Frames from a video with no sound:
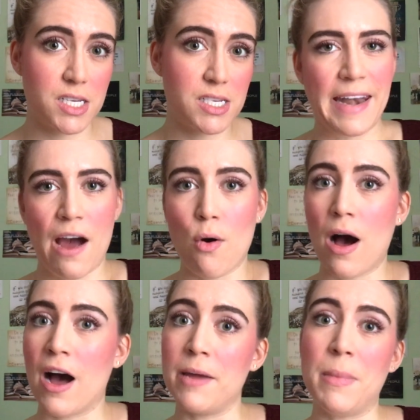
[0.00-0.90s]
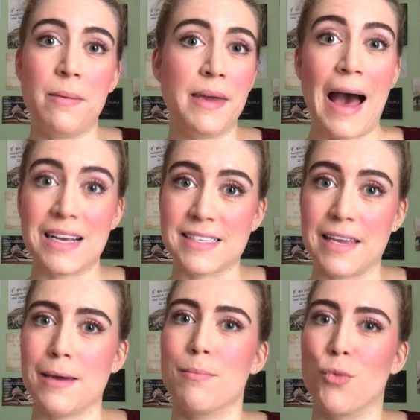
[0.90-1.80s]
Now, I may be
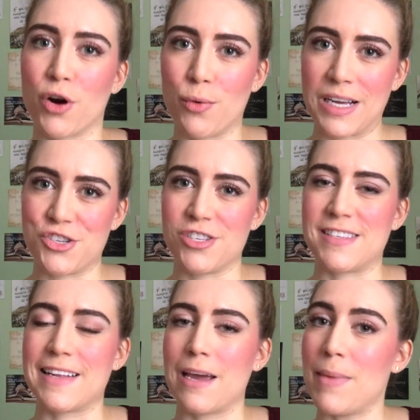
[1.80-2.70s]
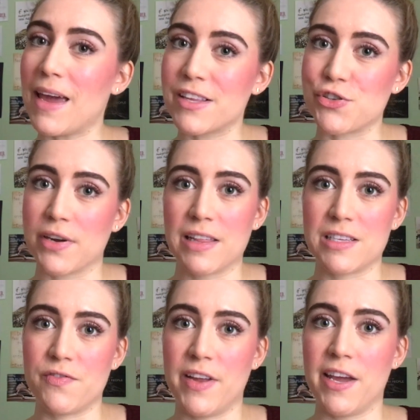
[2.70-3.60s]
asking more questions than I'm answering in
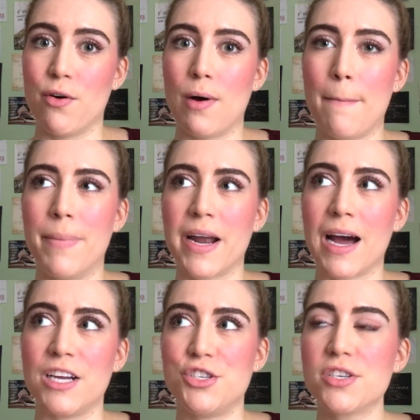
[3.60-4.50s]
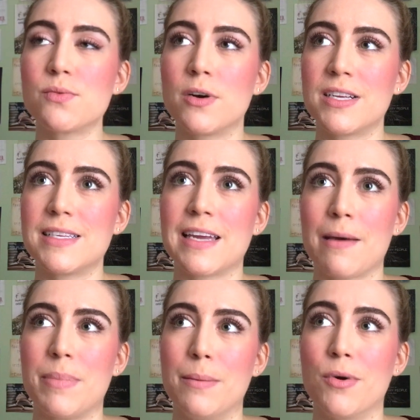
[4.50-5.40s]
this video, but I just wanted to
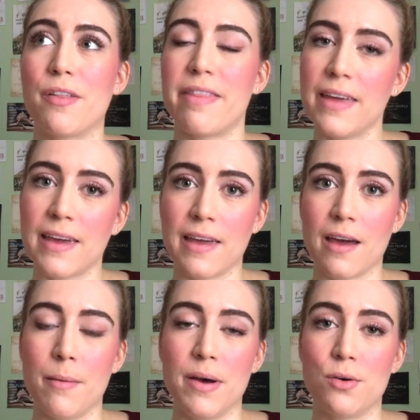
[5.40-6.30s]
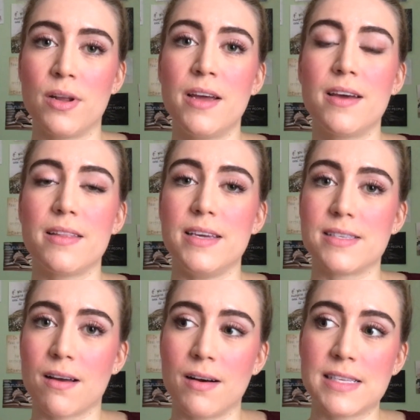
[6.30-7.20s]
get people thinking about these
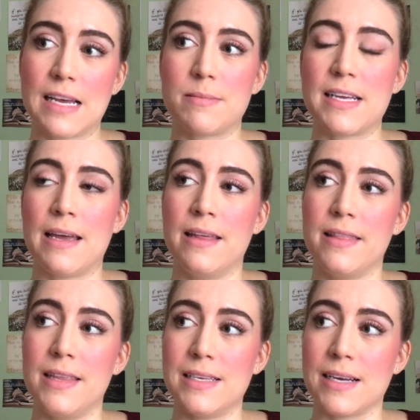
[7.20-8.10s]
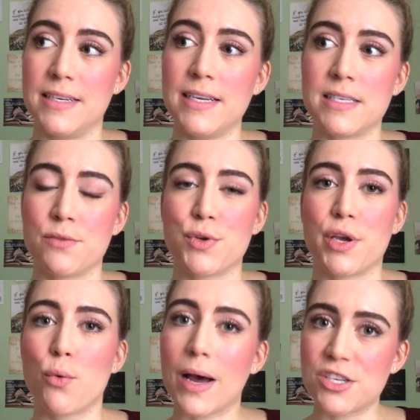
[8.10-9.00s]
concepts and these ideas and really
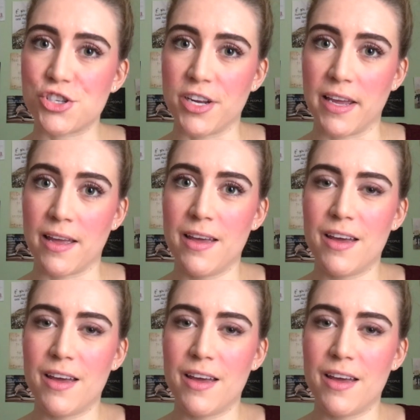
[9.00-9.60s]
questioning